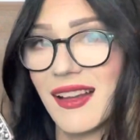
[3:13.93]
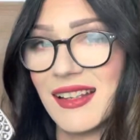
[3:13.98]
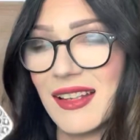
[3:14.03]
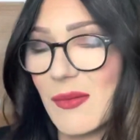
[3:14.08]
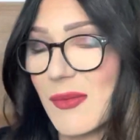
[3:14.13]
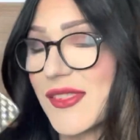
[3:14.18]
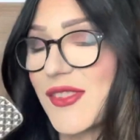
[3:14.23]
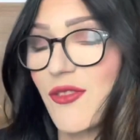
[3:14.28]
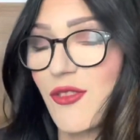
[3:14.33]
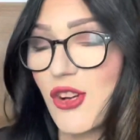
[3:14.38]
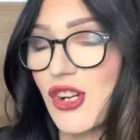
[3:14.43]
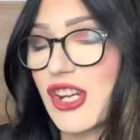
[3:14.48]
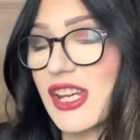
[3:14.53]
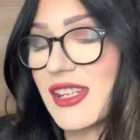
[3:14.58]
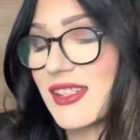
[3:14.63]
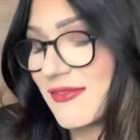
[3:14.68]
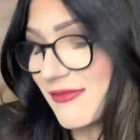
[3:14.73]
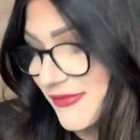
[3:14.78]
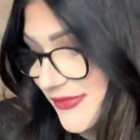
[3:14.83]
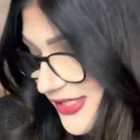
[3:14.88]
it was
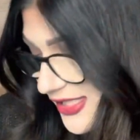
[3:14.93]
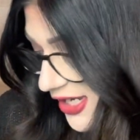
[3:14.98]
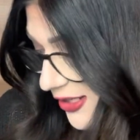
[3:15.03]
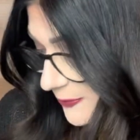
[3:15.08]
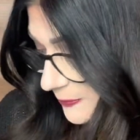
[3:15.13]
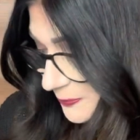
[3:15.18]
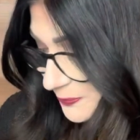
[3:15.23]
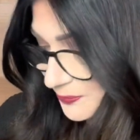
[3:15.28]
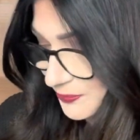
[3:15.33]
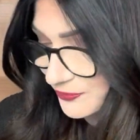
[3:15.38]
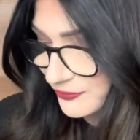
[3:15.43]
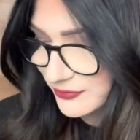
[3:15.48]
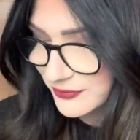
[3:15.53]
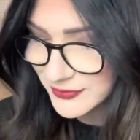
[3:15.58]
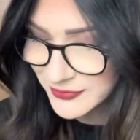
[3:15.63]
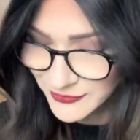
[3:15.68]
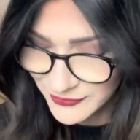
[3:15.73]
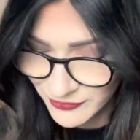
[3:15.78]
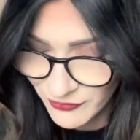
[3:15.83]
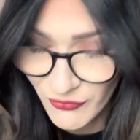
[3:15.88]
free, so
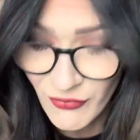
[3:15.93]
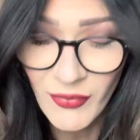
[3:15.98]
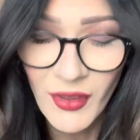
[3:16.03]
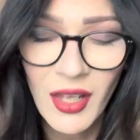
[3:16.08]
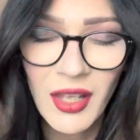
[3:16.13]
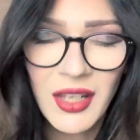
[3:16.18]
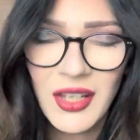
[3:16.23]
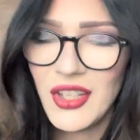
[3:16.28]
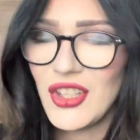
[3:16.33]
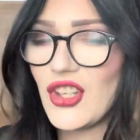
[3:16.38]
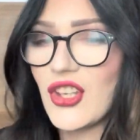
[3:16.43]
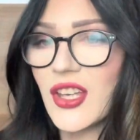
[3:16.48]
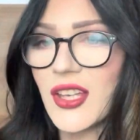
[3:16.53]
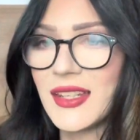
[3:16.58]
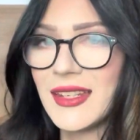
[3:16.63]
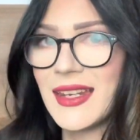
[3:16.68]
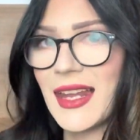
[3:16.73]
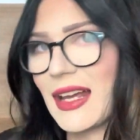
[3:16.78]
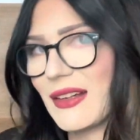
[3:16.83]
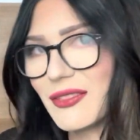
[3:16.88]
you
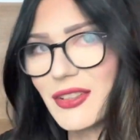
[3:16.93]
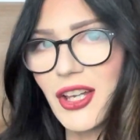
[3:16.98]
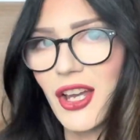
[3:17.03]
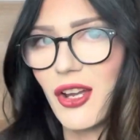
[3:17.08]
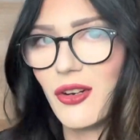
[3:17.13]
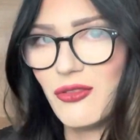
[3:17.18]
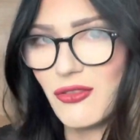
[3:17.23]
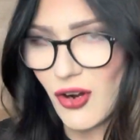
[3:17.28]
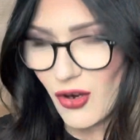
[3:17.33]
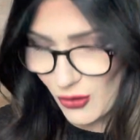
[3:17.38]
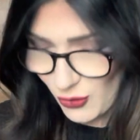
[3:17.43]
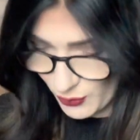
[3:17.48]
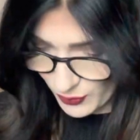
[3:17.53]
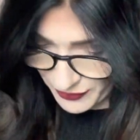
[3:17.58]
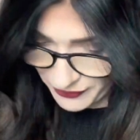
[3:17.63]
can never go wrong with